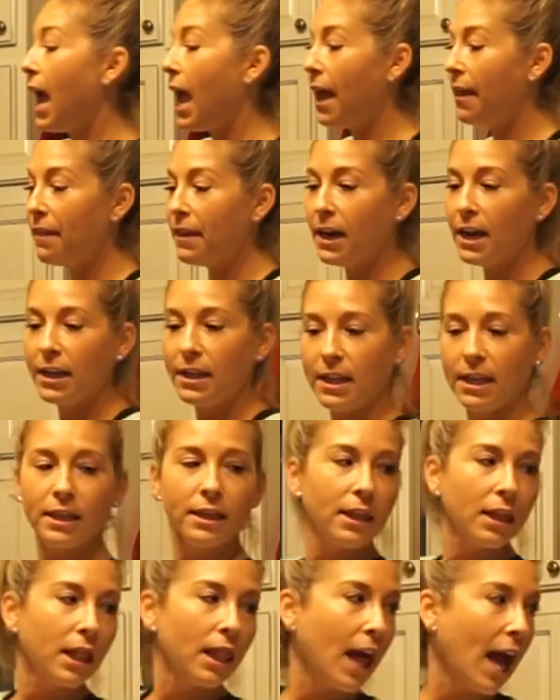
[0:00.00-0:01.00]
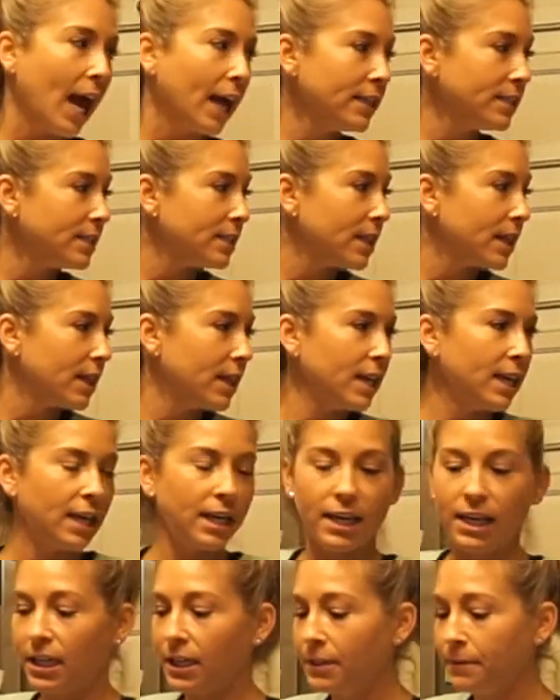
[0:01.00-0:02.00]
And then I think the last
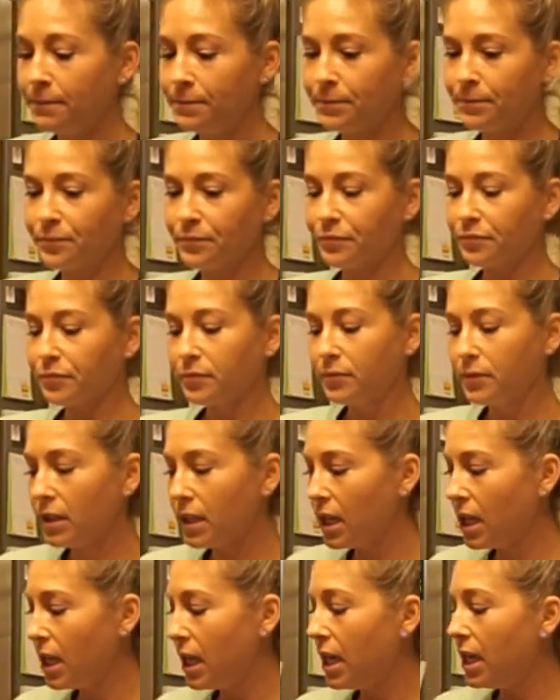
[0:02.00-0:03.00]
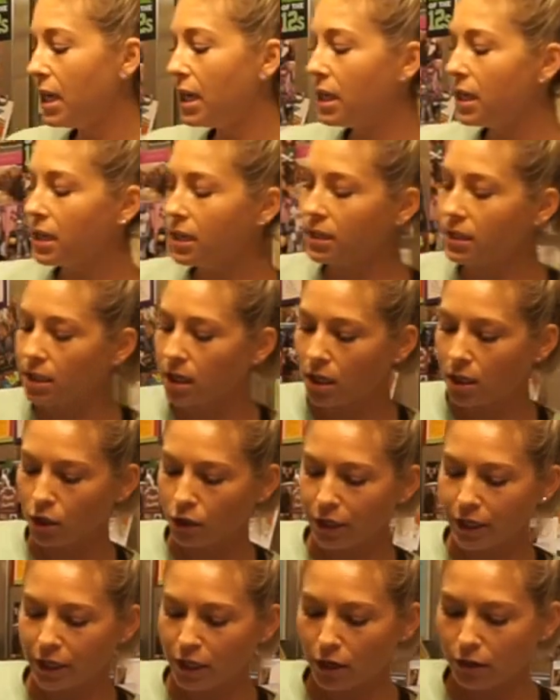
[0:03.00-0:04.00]
thing is
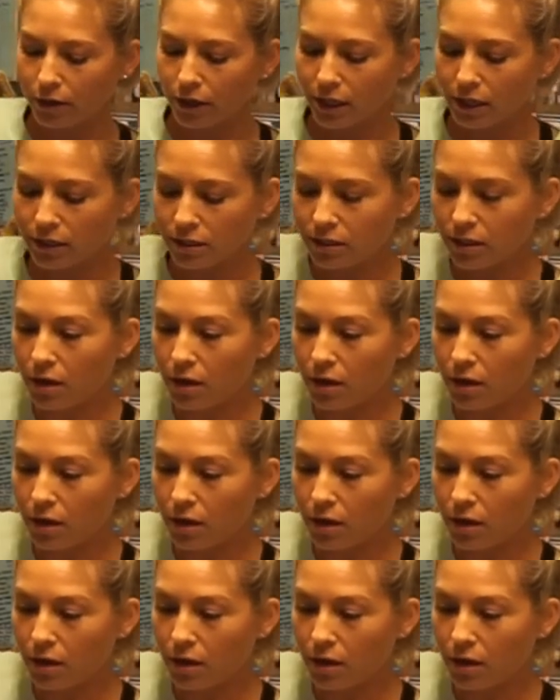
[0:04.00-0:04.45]
Greek yogurt.